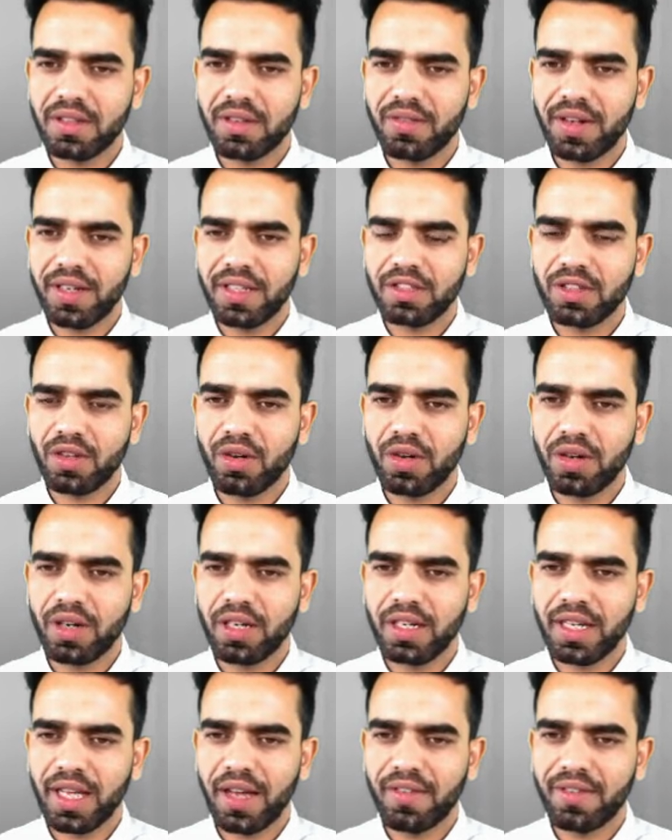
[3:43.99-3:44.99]
One is oral
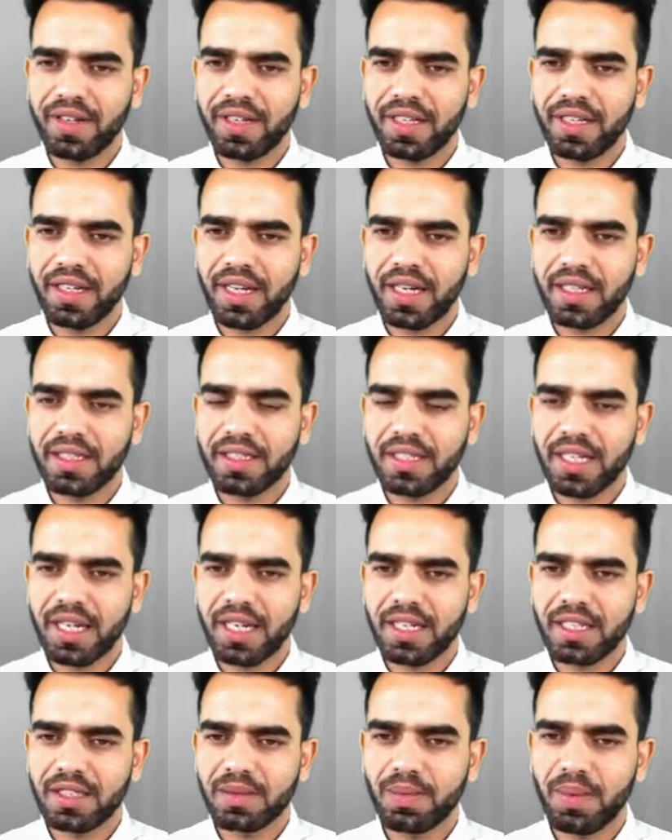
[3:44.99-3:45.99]
cavity and
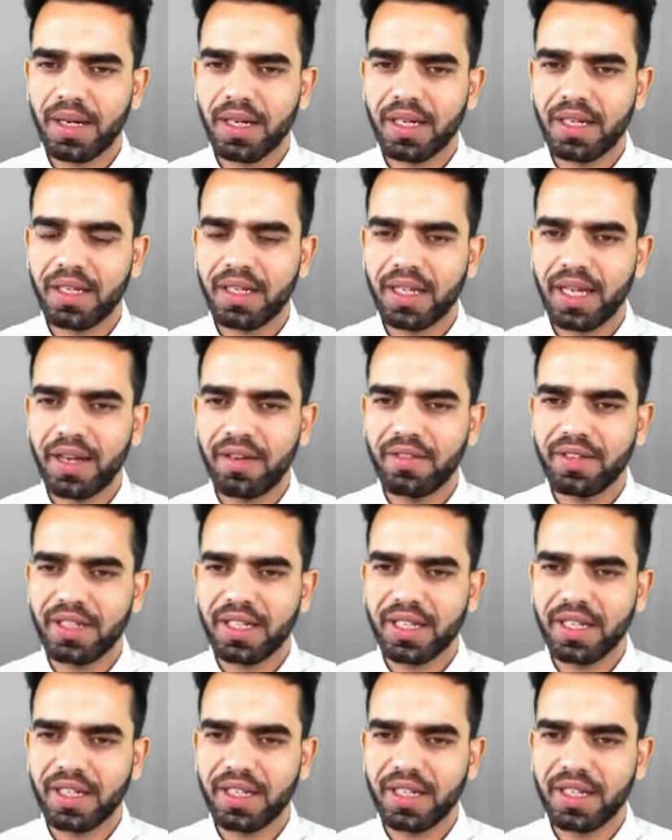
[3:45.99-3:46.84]
second is buccal cavity.